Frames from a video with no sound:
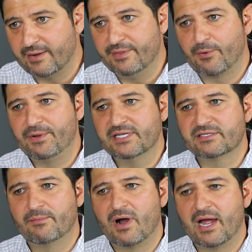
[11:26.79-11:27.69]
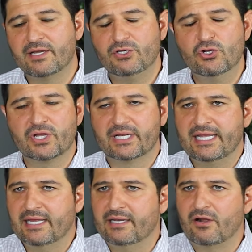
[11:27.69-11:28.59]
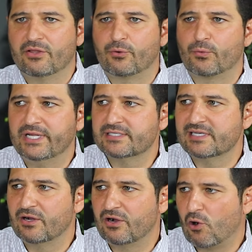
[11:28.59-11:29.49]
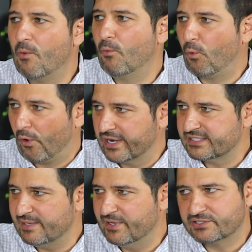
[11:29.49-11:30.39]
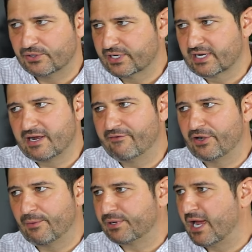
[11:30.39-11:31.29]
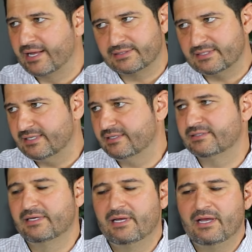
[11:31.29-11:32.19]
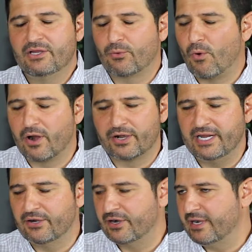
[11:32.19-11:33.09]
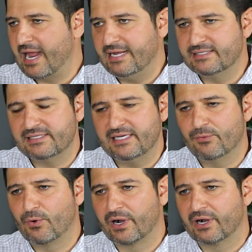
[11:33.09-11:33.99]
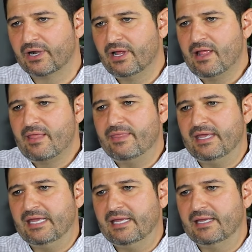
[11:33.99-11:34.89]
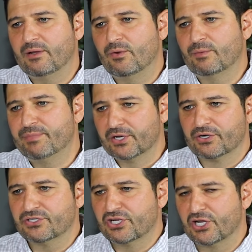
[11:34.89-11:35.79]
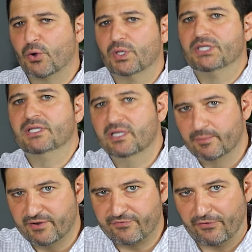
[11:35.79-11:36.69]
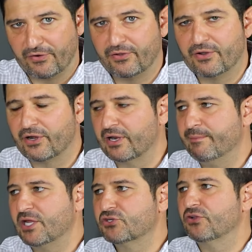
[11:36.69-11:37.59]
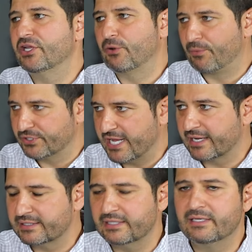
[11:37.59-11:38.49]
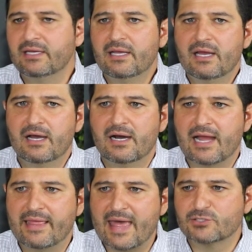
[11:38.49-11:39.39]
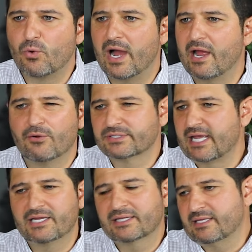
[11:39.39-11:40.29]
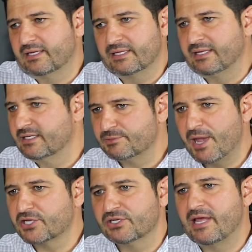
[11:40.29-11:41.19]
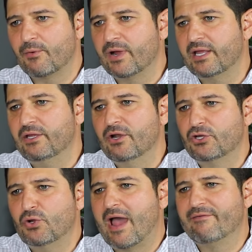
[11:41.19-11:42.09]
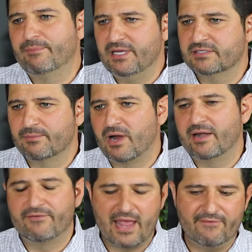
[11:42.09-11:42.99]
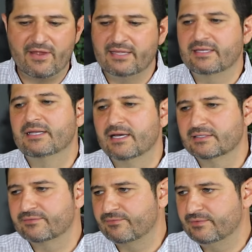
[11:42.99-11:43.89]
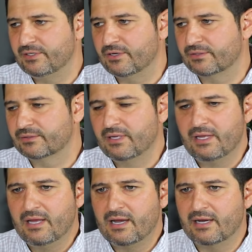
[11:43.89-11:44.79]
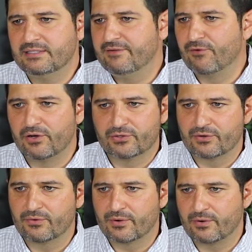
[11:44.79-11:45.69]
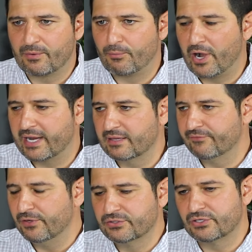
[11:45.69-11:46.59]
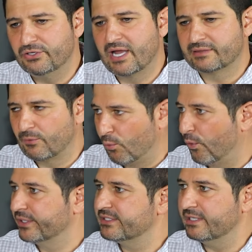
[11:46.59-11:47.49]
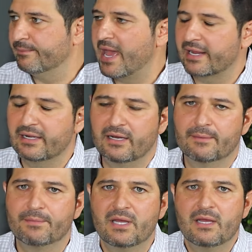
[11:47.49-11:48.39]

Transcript: They're peace of mind. You can get on a resale, a home warranty, but it's only going to cover your appliances, your water heater, and AC, where the builder is going to go a little bit further and they're going to make sure that you're protected. And that's why I would say get the inspection. That way, you have the peace of mind of, hey, if anything does, default or break in the future, you got the warranty to back it up.